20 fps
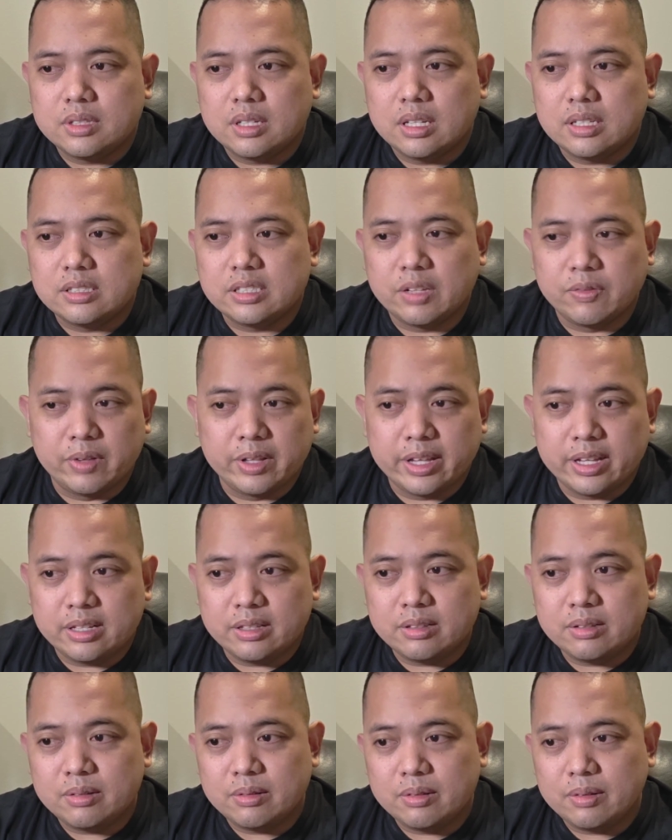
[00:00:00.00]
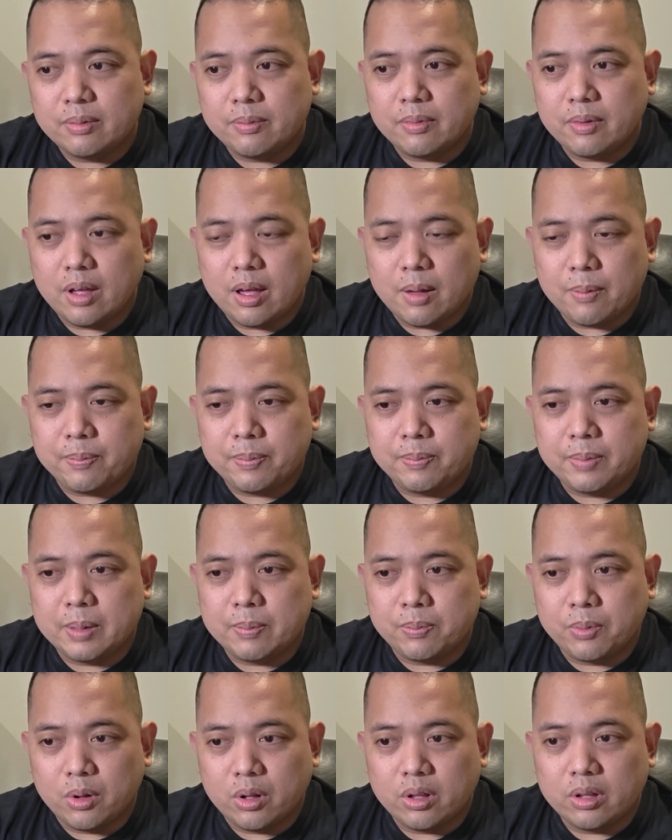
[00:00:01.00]
civilian
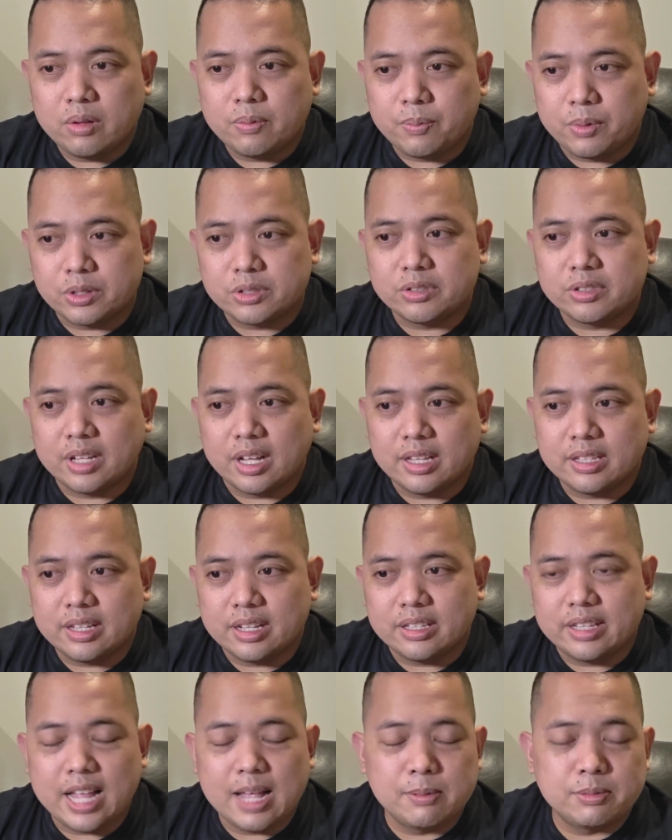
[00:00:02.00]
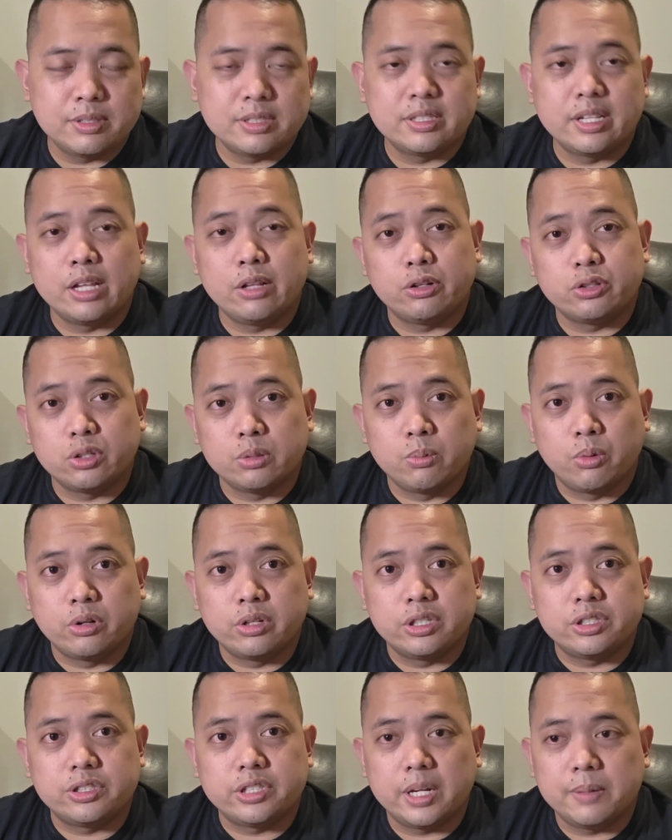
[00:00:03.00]
personnel that helps the sailors on board
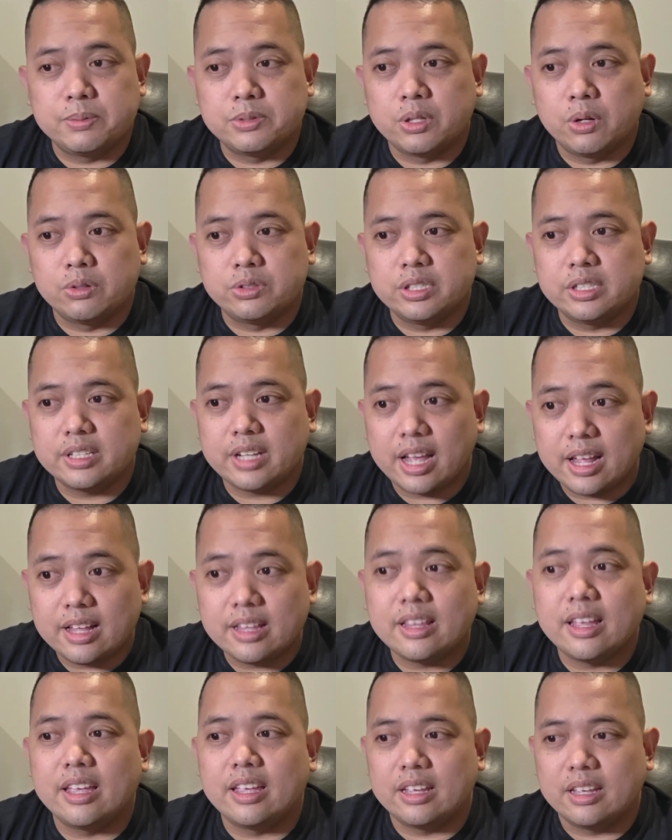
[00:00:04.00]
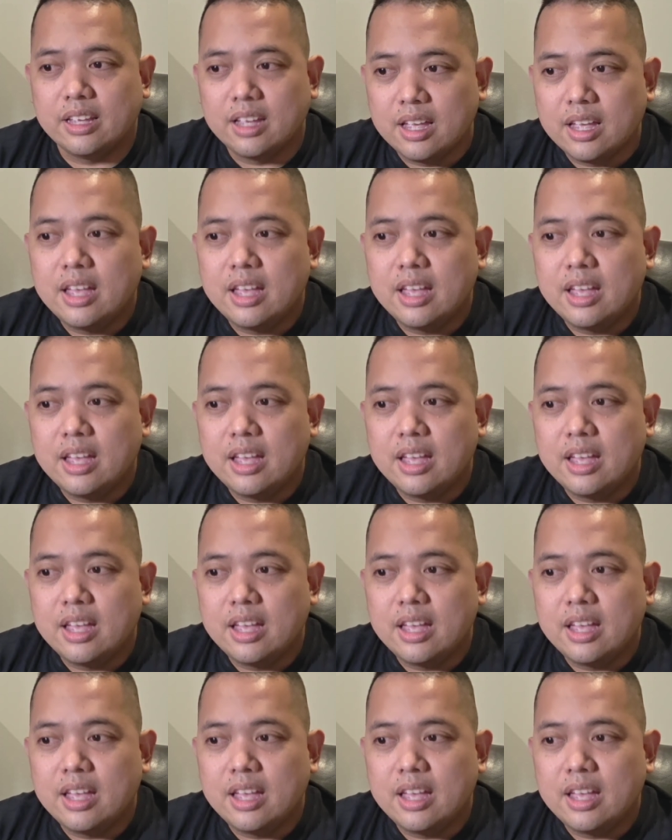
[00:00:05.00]
the ship. So she kind of like